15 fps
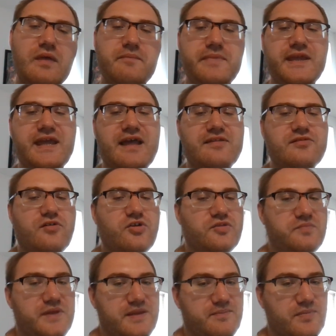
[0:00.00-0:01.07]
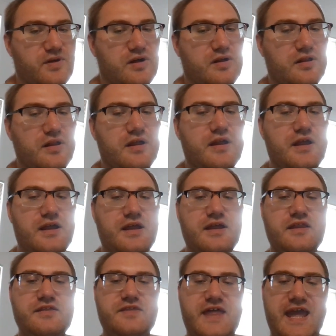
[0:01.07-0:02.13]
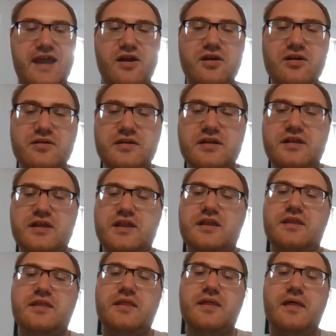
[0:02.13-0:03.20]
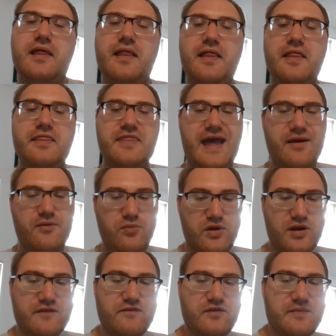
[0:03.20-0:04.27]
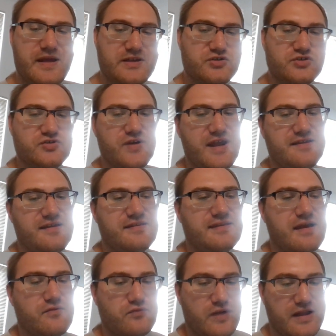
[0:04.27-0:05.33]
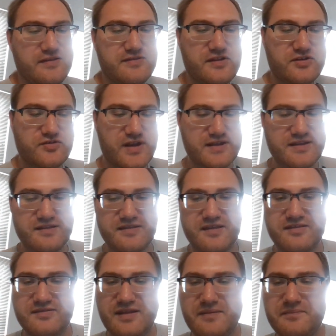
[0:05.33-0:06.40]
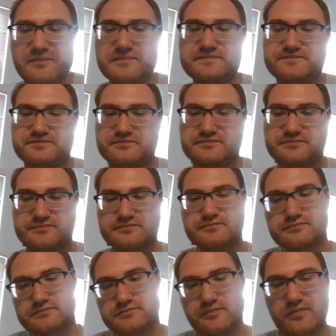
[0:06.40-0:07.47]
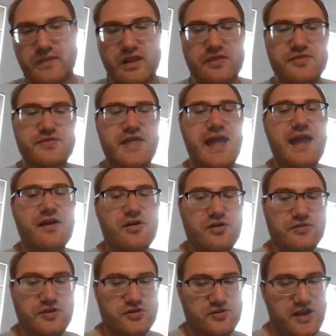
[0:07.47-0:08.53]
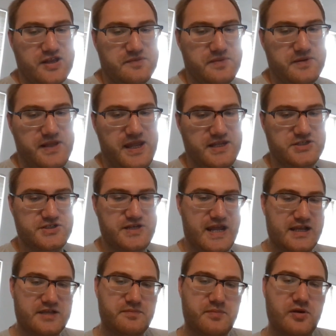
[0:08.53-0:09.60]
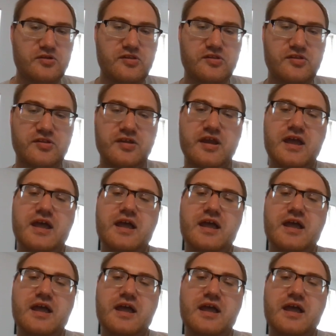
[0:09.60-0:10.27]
because those people there that work for Metro Transit that runs the transit system, they're the transportation experts.